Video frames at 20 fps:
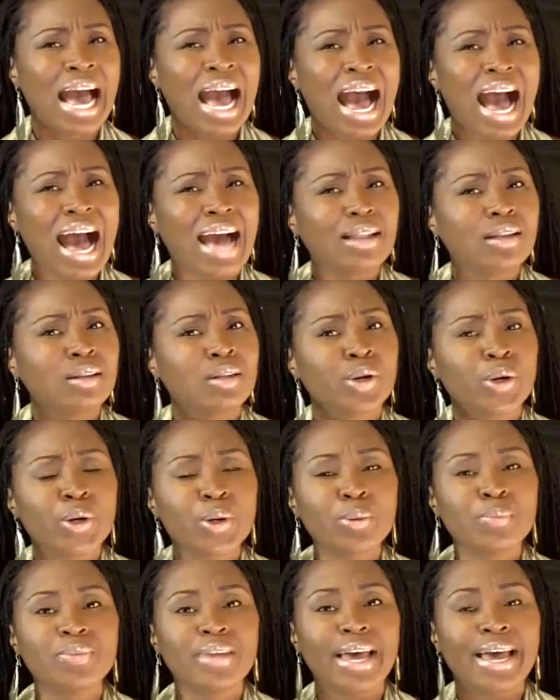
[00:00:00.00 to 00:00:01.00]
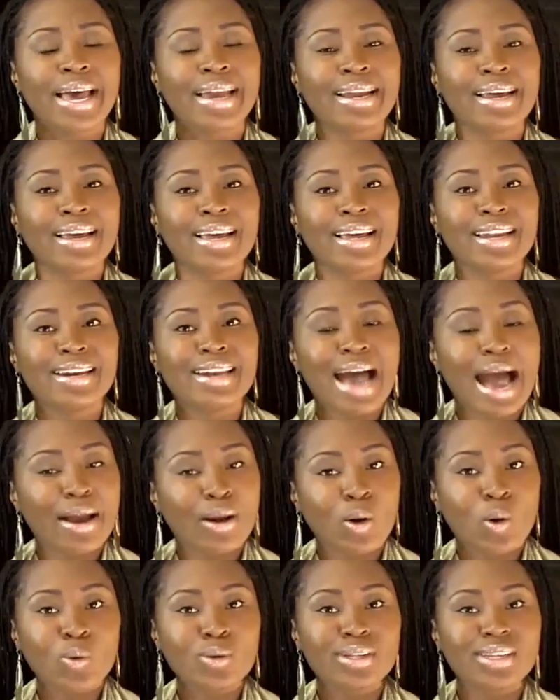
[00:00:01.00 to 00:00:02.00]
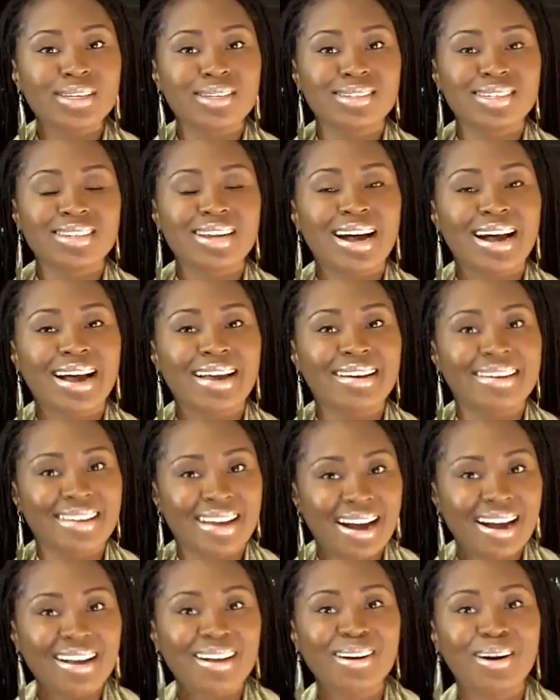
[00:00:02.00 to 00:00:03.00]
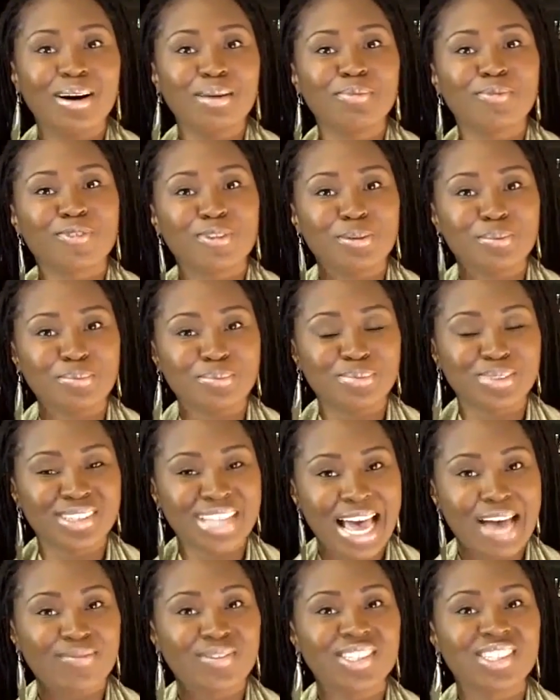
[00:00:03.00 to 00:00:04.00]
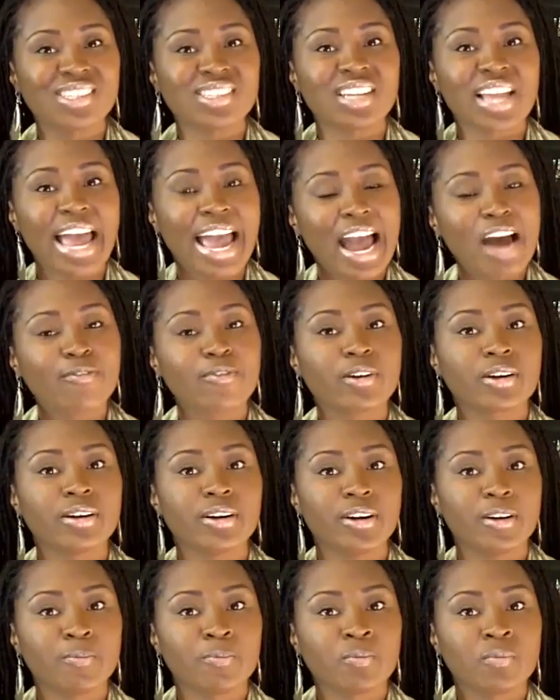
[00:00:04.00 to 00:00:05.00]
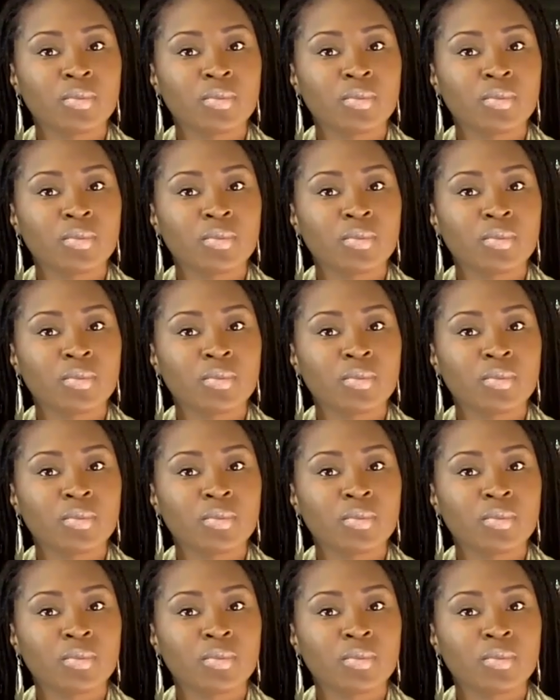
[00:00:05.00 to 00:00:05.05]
I learned that not only did I not come from savages in Africa,